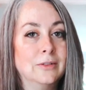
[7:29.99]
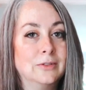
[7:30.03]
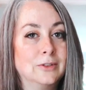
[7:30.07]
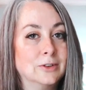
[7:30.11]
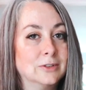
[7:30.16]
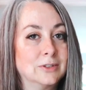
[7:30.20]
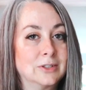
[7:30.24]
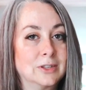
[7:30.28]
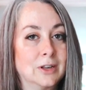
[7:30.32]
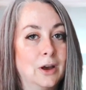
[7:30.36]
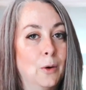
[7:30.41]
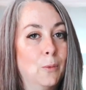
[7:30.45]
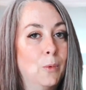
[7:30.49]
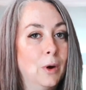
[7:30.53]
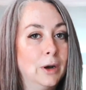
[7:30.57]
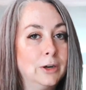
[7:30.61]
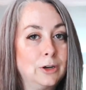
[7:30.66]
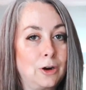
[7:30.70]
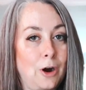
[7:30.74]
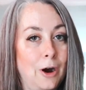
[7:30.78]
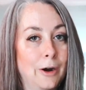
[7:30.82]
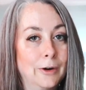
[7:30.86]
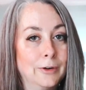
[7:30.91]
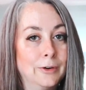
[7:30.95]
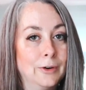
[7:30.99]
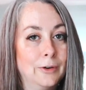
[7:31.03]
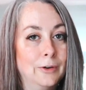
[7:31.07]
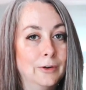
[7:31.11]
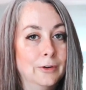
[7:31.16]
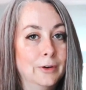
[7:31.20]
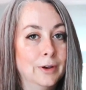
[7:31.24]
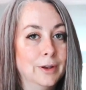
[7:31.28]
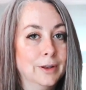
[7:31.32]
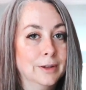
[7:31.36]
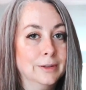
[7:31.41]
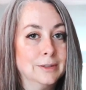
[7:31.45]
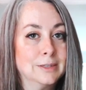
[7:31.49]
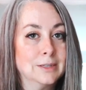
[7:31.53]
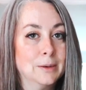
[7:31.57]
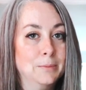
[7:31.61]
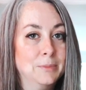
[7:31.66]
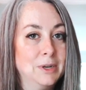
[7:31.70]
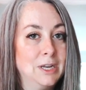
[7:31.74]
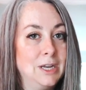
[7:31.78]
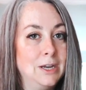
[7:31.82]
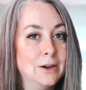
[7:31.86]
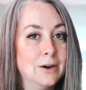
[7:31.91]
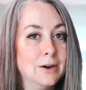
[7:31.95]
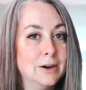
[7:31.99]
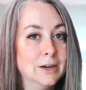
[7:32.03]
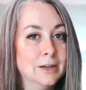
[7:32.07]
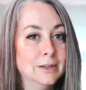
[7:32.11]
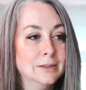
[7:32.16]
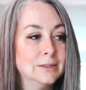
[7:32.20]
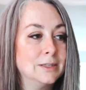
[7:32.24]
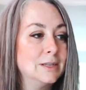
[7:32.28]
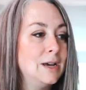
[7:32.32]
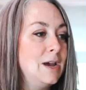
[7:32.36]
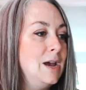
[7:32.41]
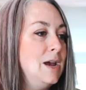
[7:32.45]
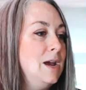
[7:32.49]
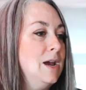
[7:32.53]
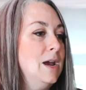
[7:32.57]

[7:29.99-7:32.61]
there's one cardinal and some neons.